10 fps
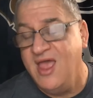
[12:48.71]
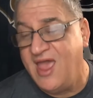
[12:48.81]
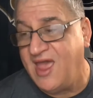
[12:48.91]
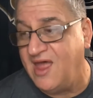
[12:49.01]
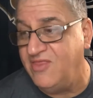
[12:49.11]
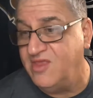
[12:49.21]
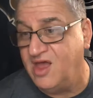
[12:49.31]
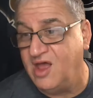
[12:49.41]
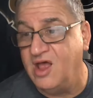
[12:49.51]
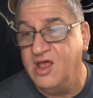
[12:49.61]
And
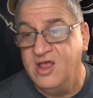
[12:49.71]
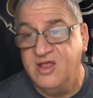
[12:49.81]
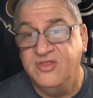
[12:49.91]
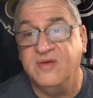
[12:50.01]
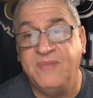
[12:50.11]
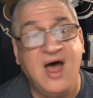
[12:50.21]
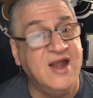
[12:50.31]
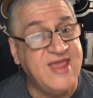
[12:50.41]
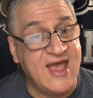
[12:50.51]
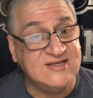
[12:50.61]
the
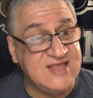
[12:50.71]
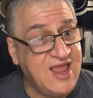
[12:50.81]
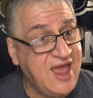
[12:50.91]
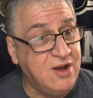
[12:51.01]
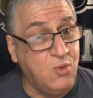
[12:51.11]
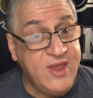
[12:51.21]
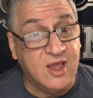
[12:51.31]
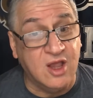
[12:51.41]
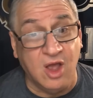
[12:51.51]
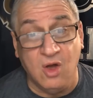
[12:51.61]
podcast they had a week
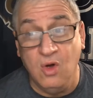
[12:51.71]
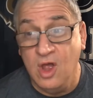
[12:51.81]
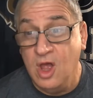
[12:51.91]
ago